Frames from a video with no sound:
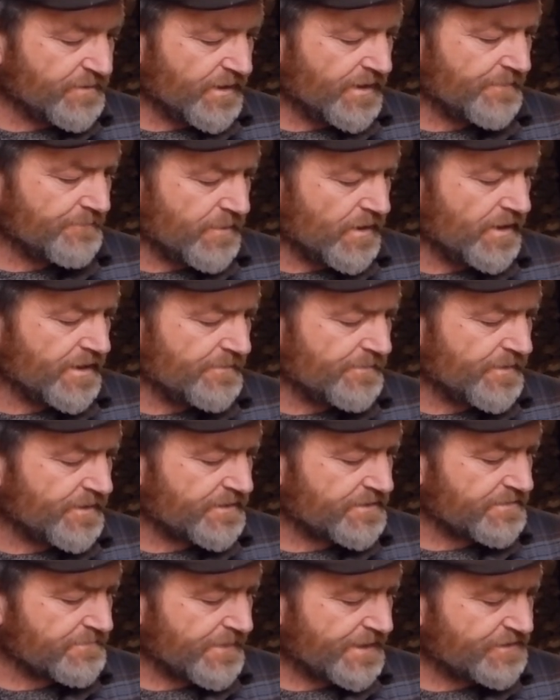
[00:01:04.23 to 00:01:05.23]
pipe,
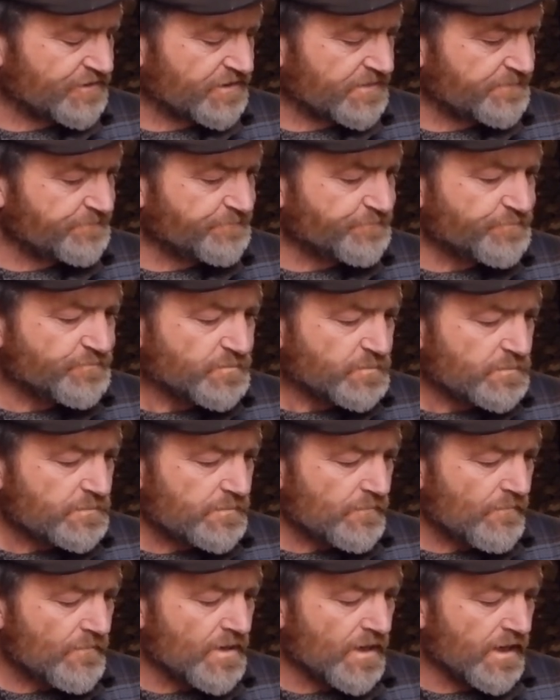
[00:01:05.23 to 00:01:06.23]
I'd imagine.
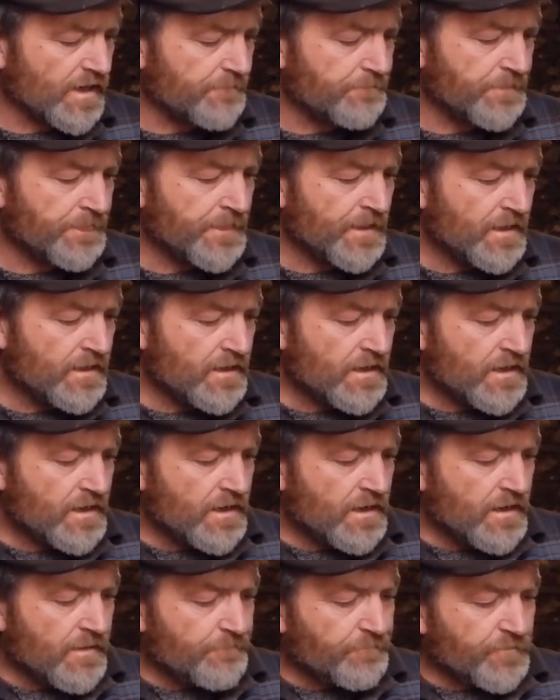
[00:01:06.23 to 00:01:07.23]

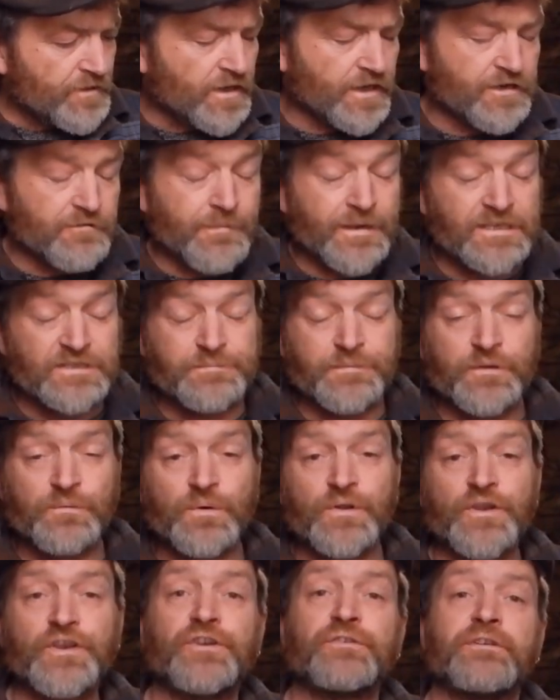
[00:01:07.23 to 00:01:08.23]
Kind of makes me
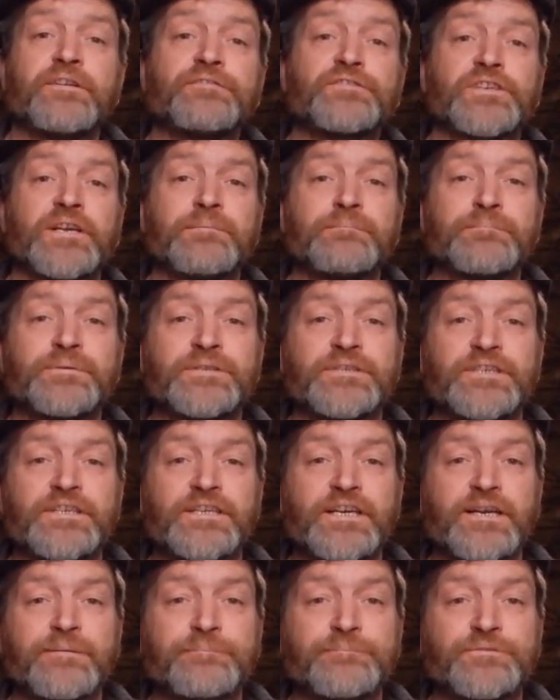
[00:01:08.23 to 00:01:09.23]
wonder if
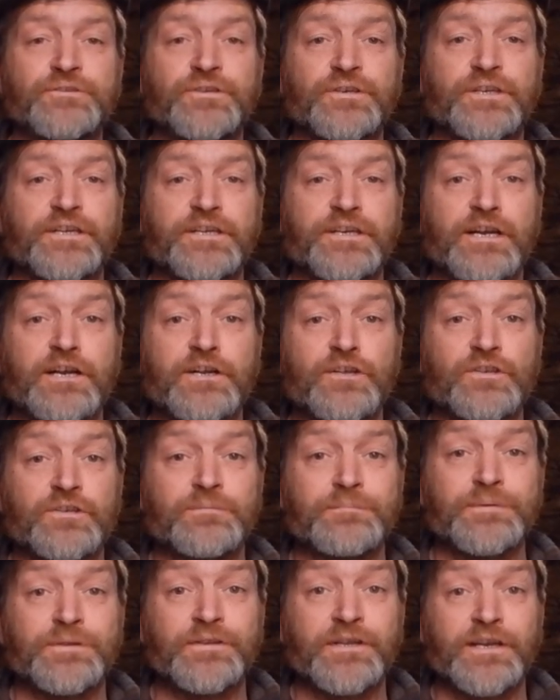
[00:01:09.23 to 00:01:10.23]
somebody took it
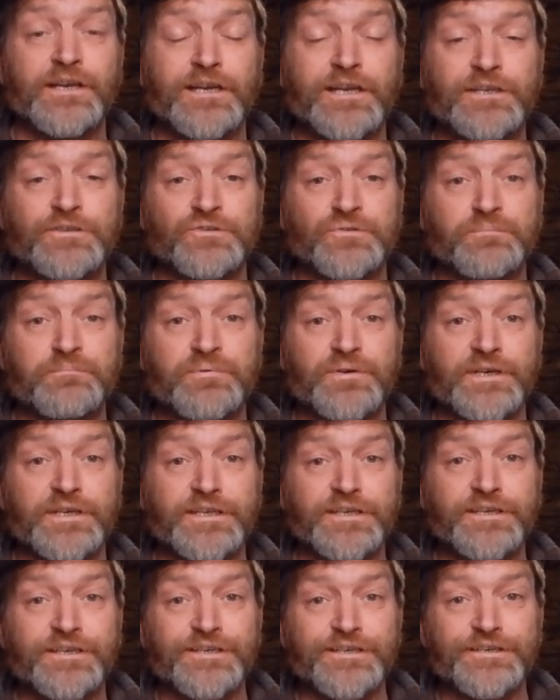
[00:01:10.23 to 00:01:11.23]
home in their lunch
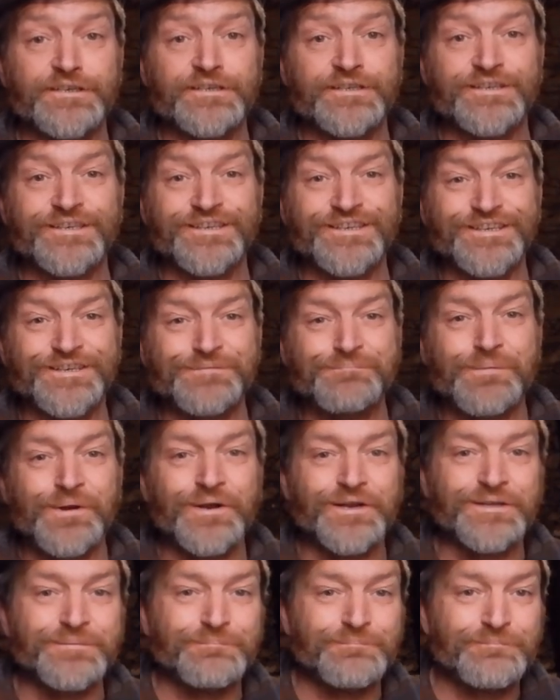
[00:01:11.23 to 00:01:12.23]
break at a
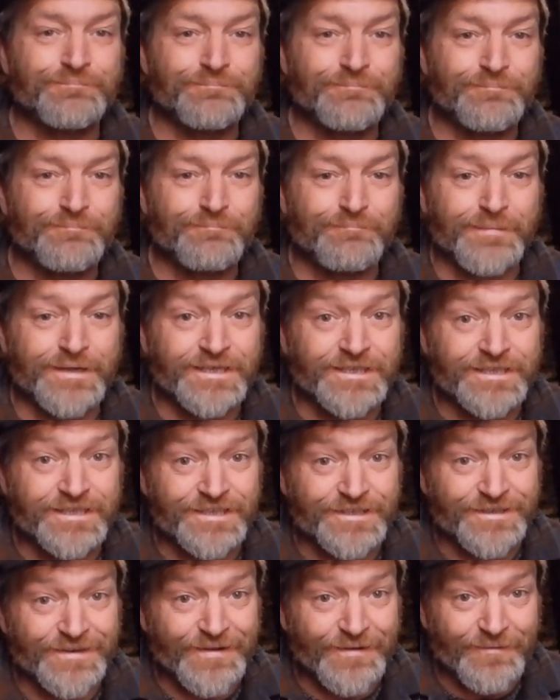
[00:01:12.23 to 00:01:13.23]
pipe
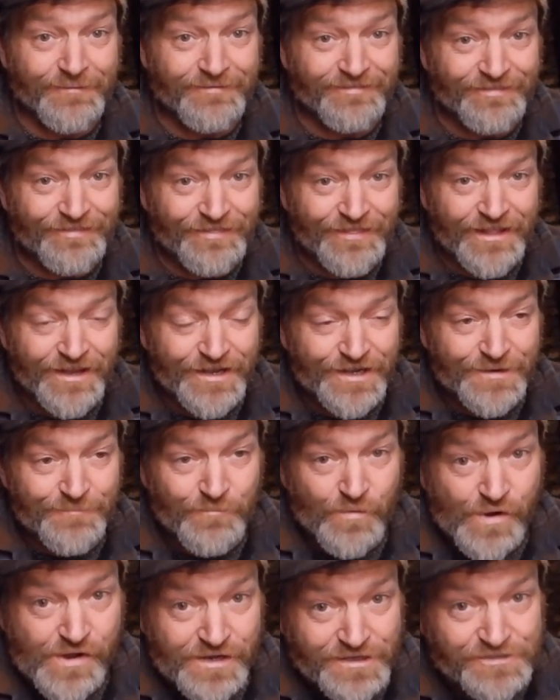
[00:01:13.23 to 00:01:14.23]
making
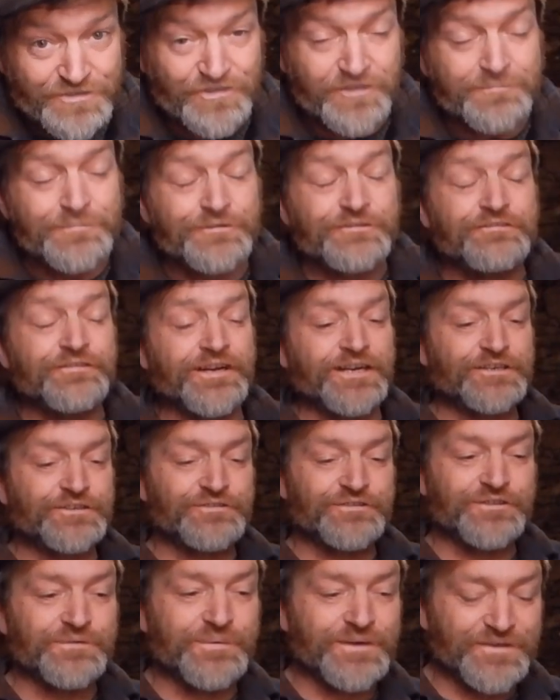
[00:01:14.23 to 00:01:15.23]
workshop or
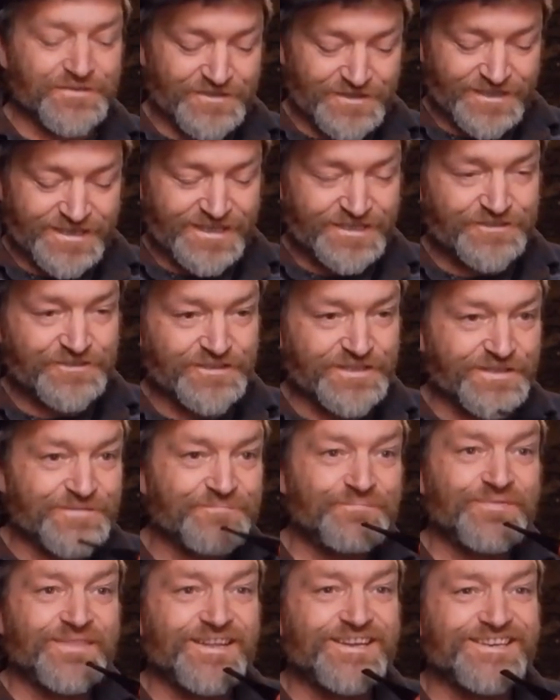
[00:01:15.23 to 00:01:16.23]
factory one day, actually.
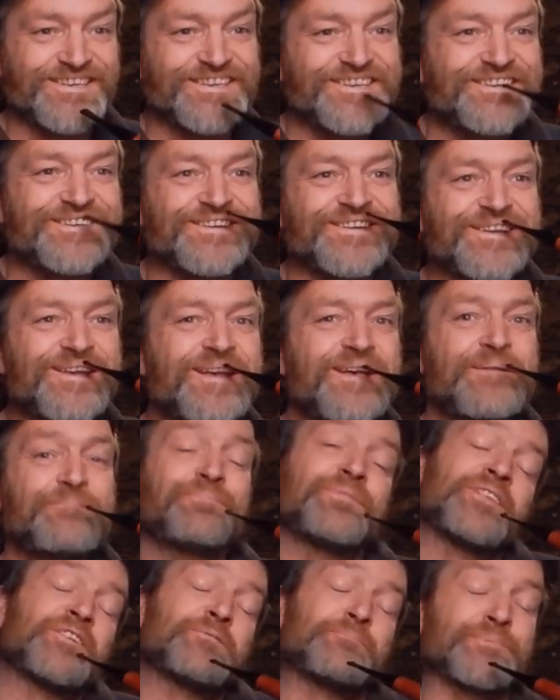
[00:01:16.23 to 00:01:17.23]

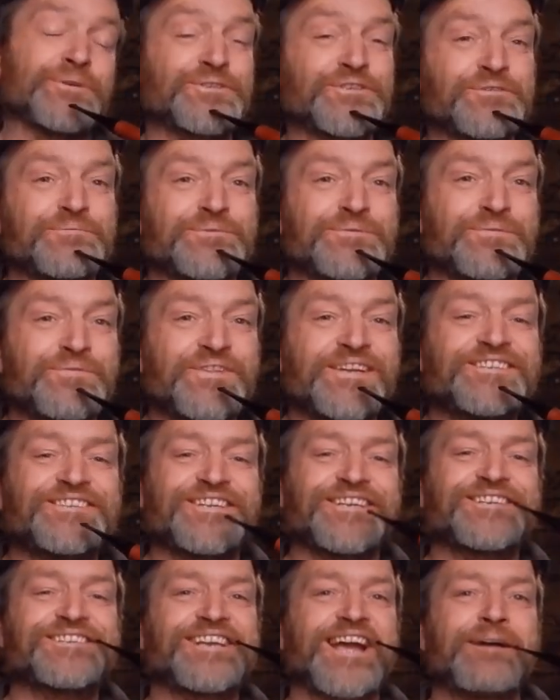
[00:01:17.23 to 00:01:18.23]
It's possible. These
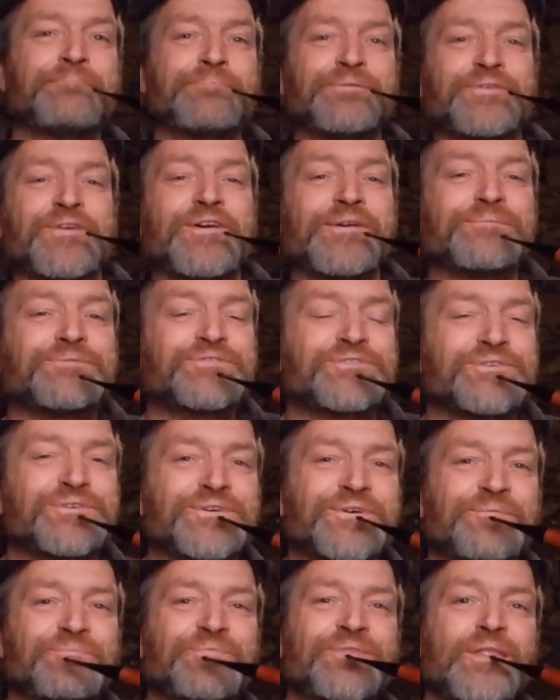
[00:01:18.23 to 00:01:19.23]
things happen, I'm
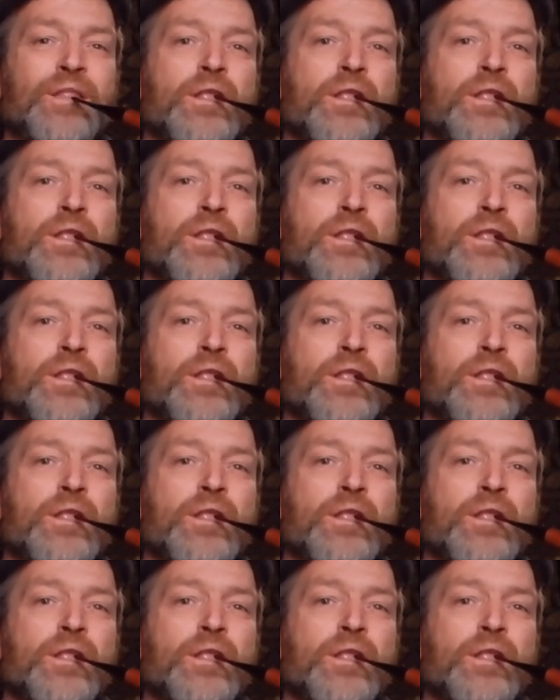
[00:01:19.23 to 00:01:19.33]
sure.